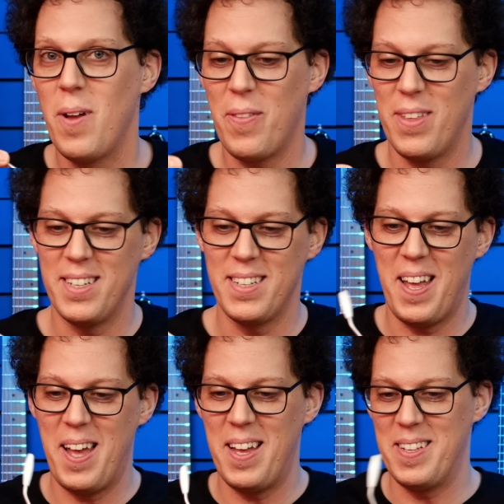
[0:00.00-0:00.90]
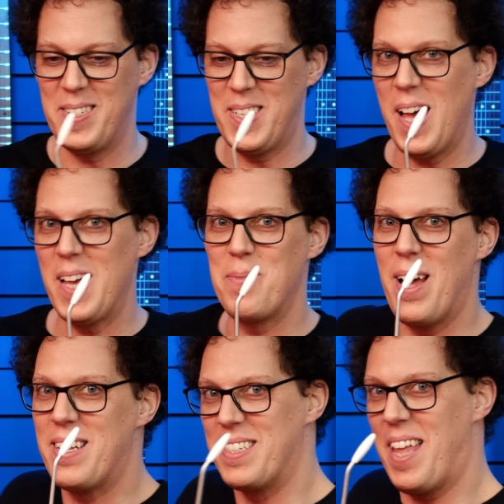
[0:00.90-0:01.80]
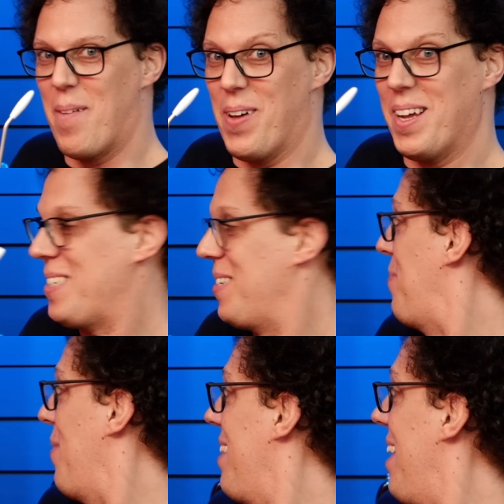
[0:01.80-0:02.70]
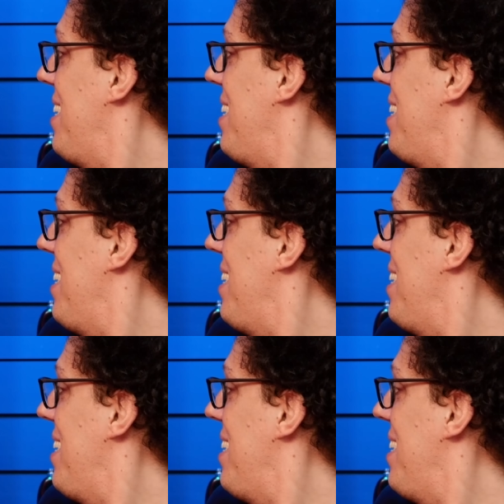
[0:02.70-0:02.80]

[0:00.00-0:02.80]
Not that size matters that much, but